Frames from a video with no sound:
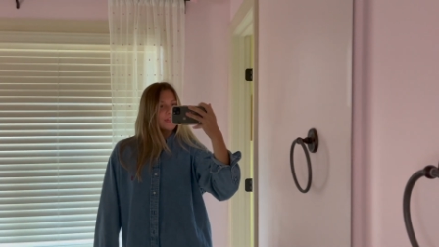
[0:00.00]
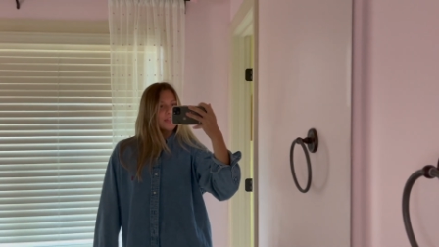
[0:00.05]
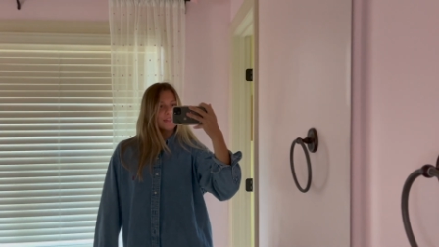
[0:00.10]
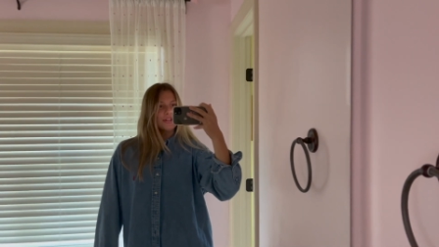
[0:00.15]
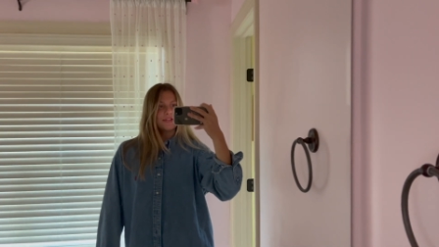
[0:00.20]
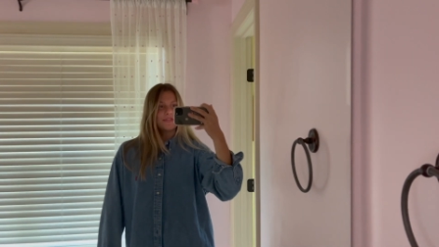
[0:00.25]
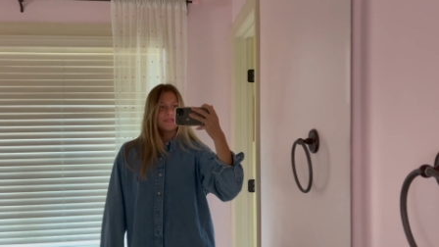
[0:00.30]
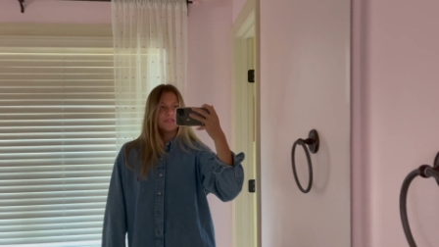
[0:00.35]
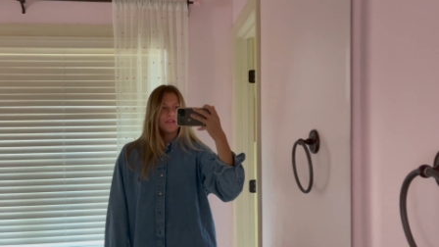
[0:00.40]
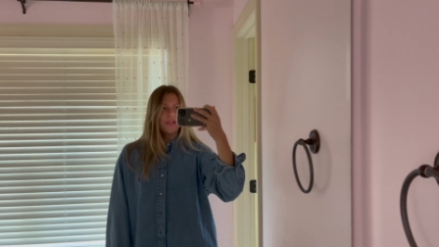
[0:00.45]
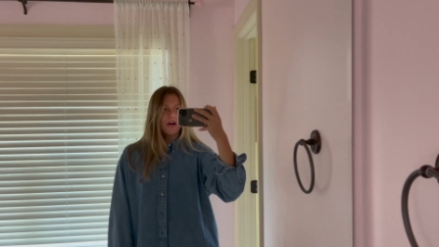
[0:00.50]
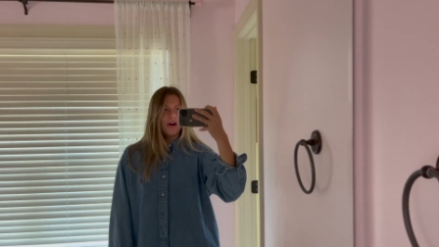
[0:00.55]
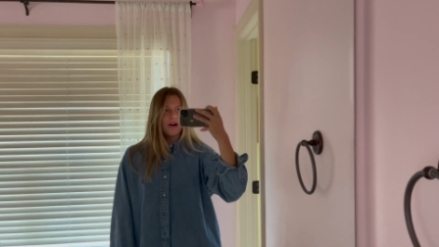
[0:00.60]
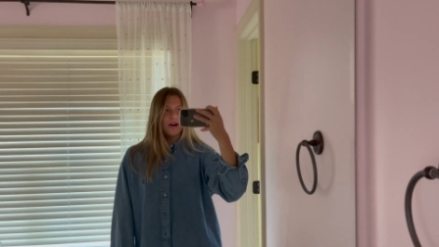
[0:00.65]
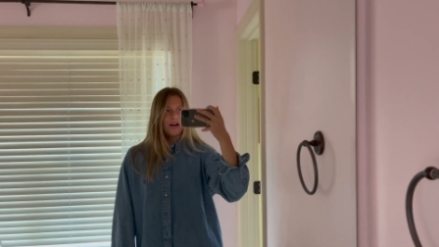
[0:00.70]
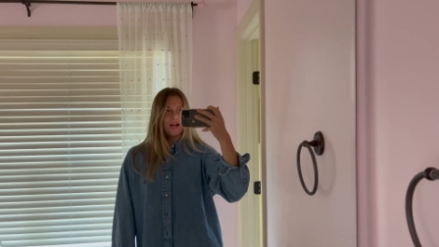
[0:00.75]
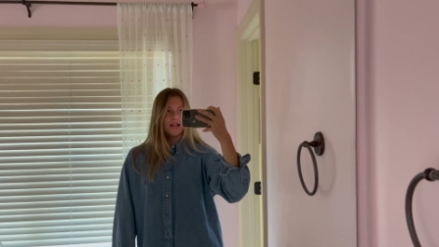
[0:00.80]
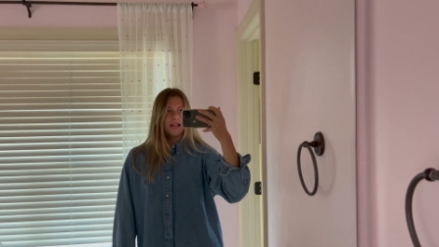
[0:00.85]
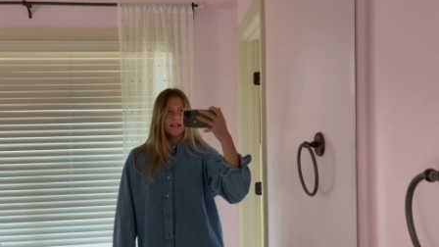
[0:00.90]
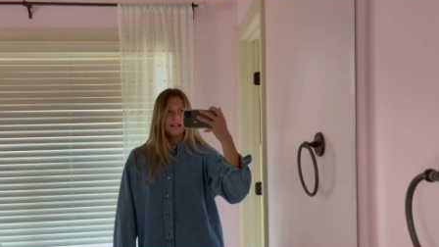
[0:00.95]
good
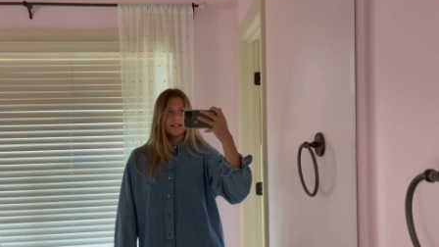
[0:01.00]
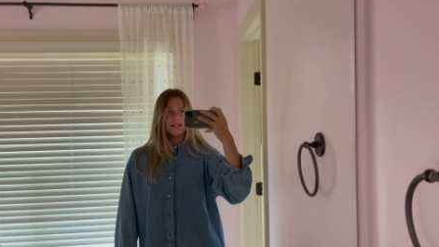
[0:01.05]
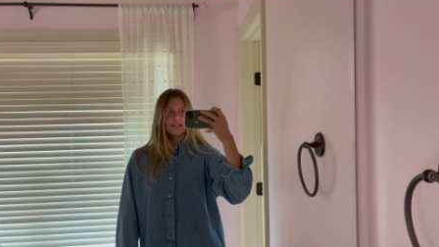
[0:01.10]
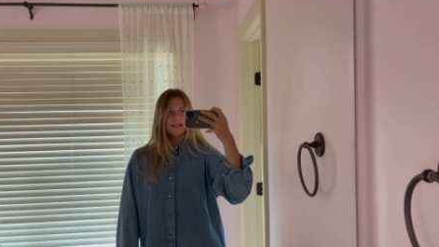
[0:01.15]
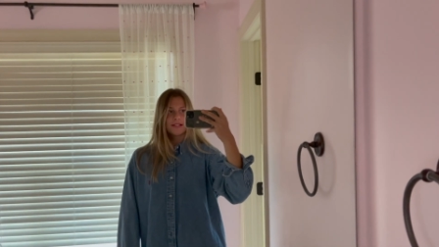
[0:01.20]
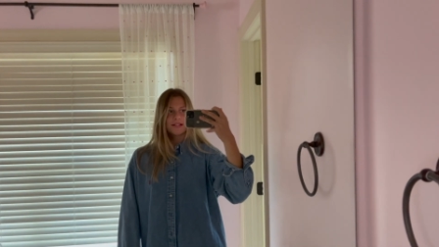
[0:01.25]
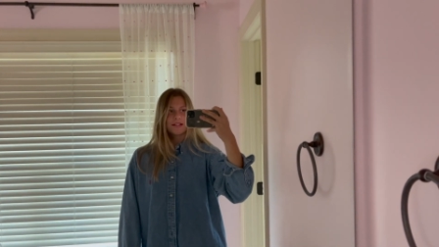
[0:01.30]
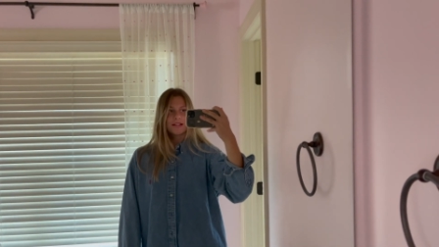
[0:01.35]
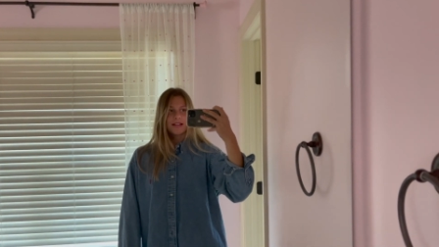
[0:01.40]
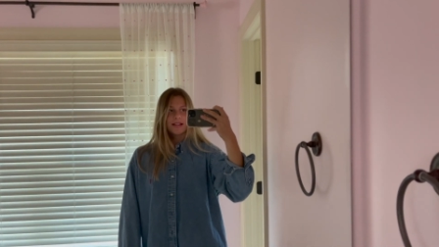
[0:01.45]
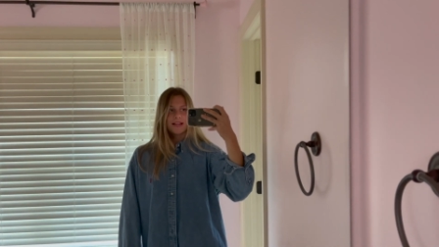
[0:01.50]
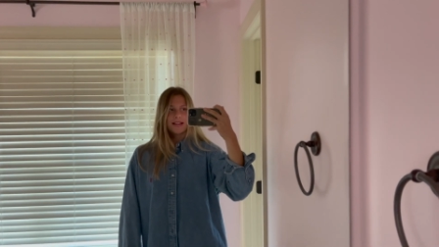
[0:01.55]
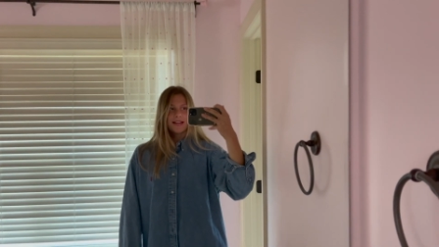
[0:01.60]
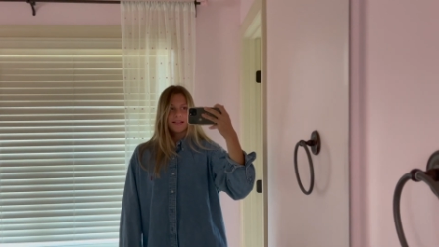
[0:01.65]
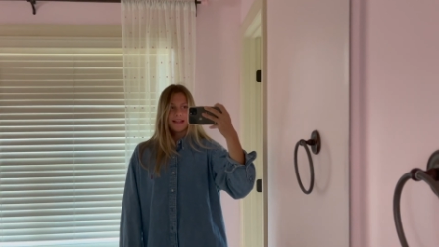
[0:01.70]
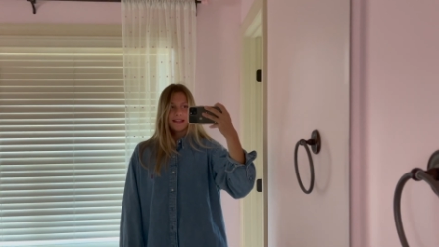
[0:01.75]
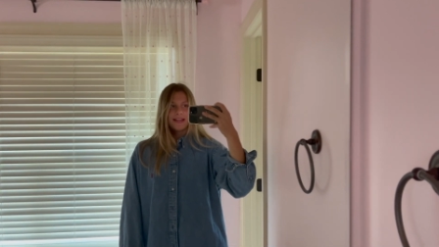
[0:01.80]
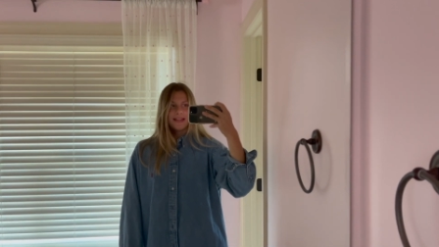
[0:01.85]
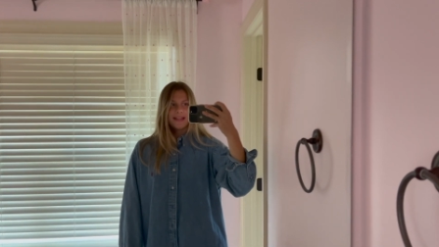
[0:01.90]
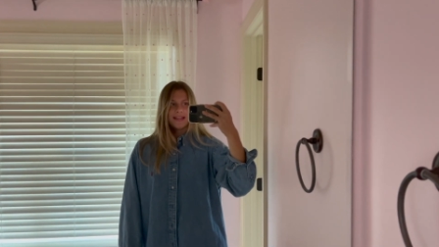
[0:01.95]
vlog
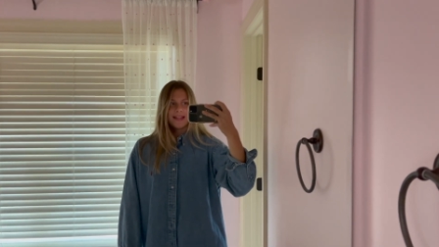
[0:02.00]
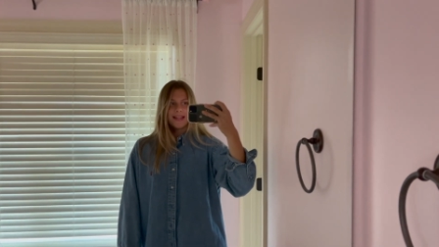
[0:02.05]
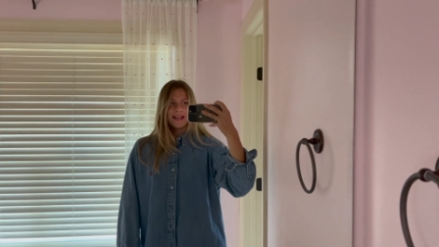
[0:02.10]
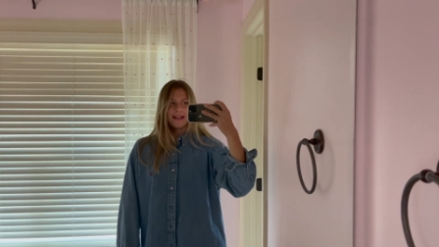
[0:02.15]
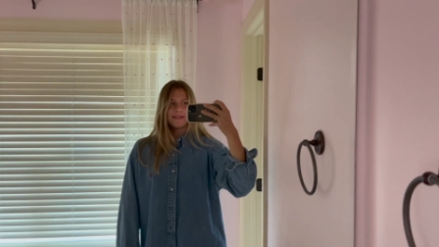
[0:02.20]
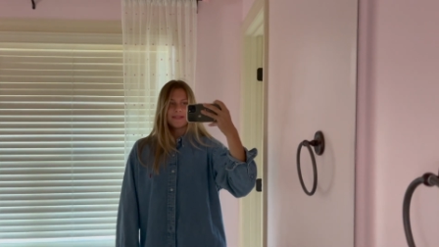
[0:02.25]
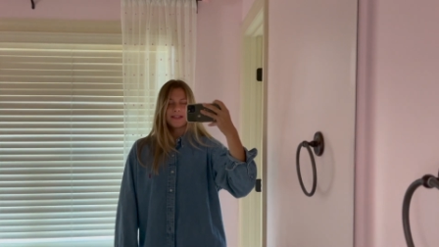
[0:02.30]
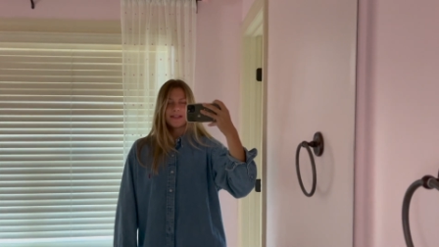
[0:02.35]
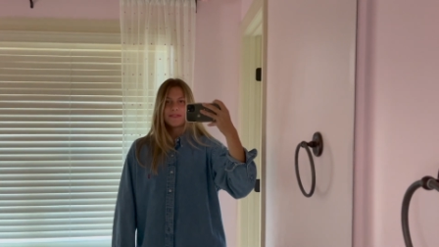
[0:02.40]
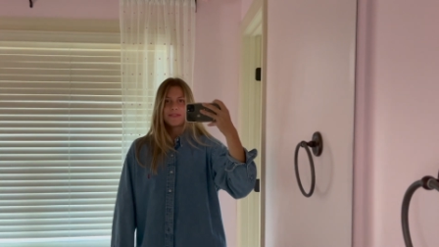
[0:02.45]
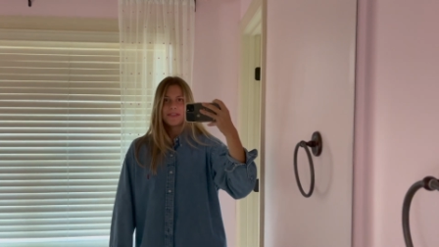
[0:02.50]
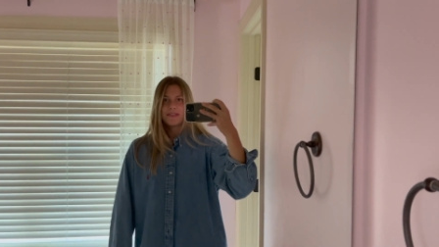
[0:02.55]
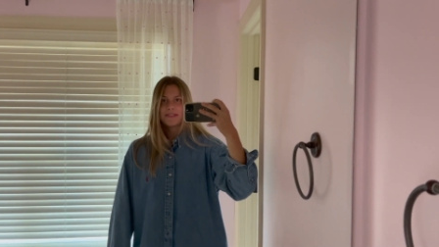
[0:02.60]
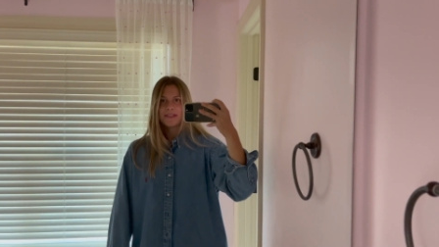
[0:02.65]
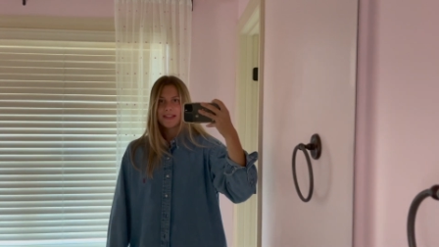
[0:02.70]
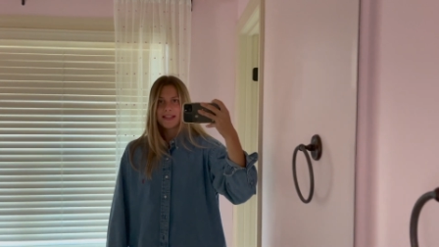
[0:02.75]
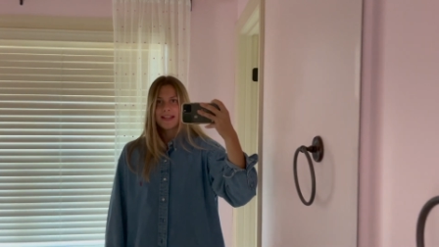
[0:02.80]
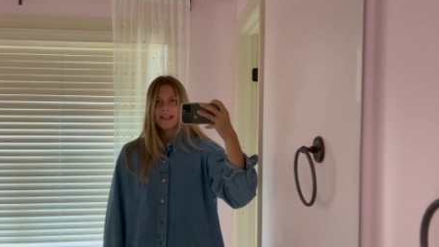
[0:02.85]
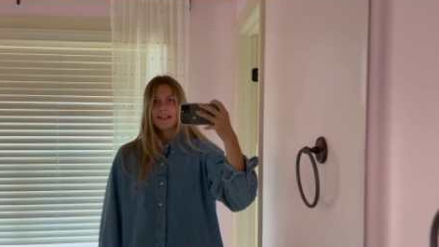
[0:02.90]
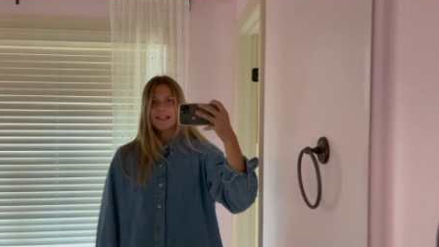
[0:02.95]
and I'm going to be
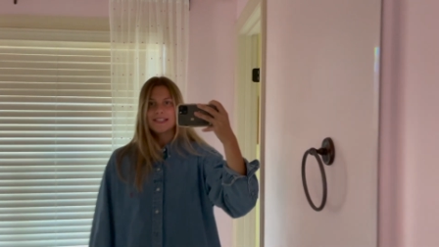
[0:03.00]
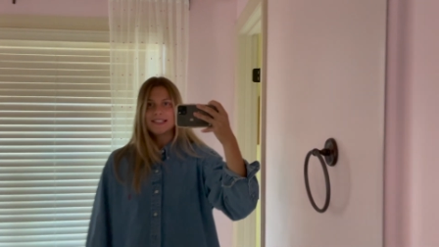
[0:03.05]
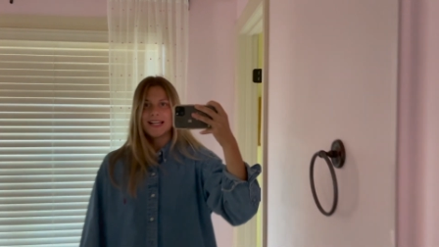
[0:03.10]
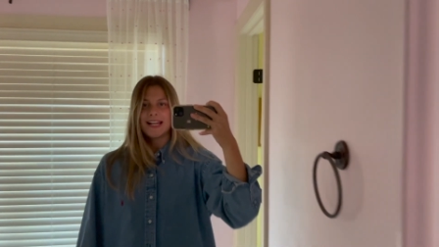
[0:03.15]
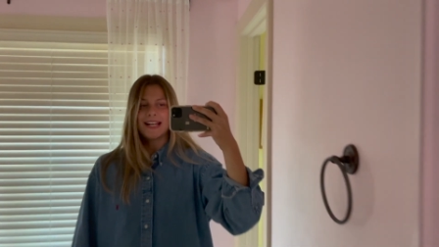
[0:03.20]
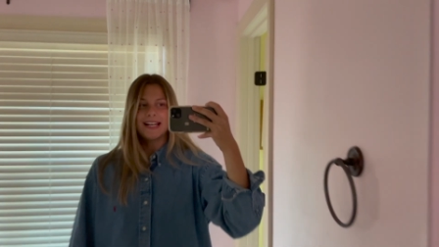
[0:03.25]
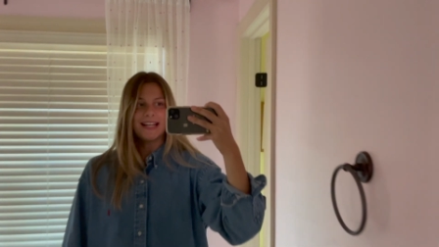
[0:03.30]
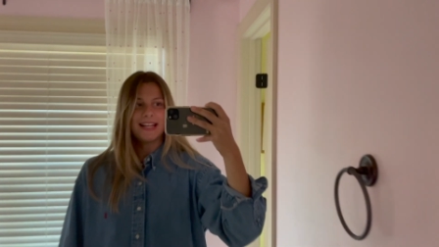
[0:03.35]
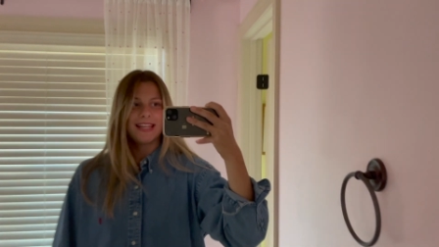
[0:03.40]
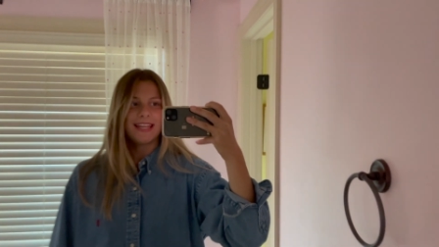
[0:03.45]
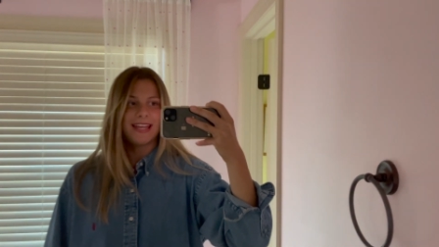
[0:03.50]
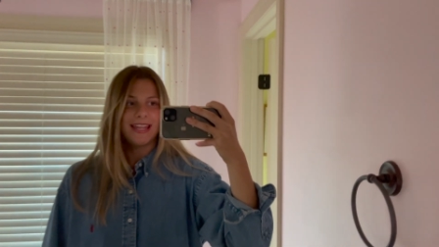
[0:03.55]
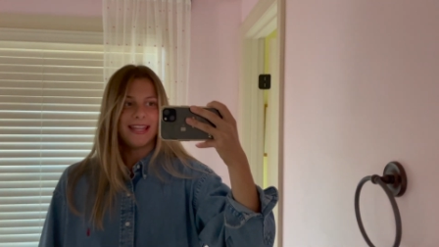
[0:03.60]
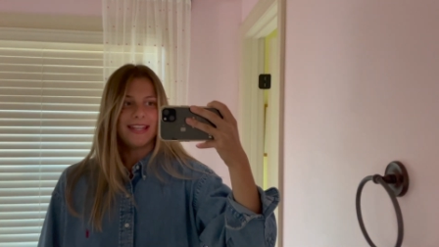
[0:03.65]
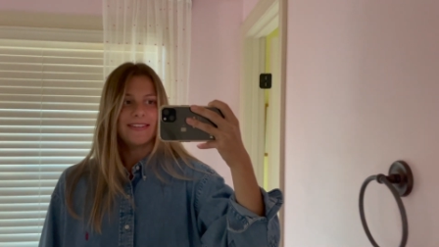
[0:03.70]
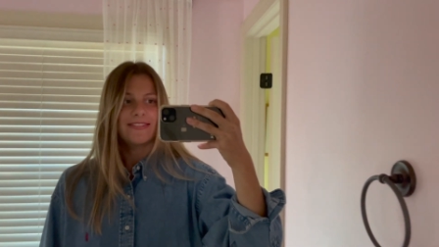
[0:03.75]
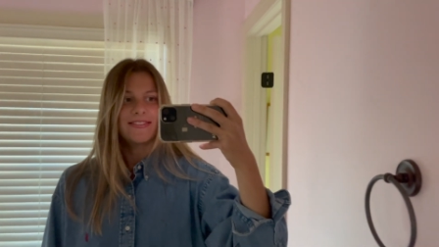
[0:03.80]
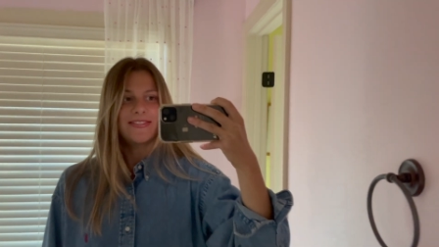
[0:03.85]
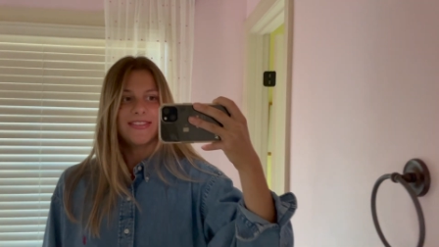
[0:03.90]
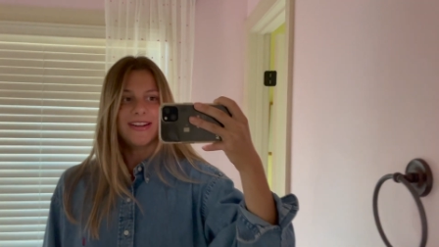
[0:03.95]
really energetic
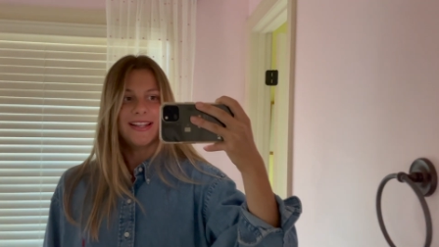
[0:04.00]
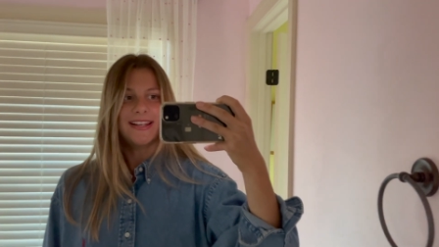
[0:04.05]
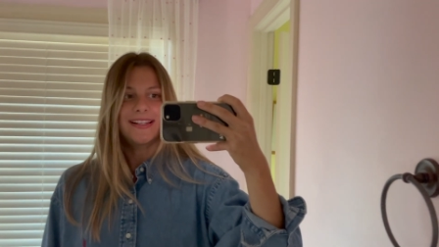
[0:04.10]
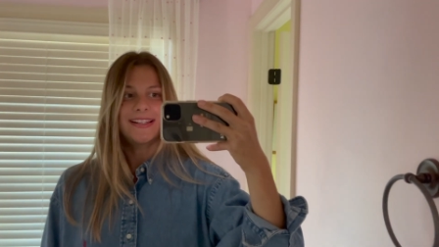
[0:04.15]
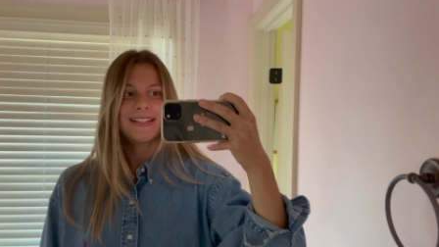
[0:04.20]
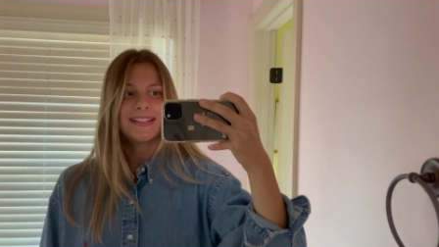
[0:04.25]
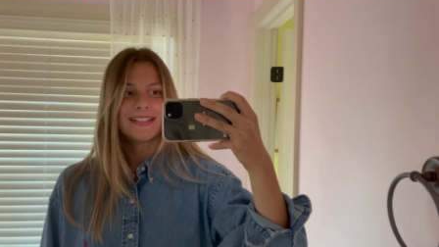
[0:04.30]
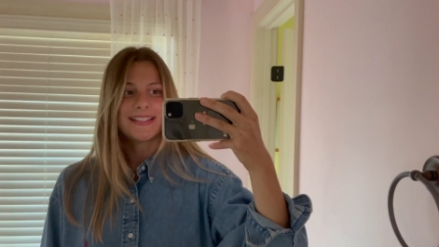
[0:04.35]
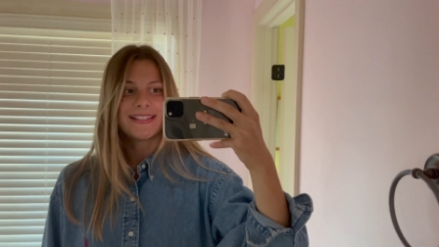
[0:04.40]
and fun.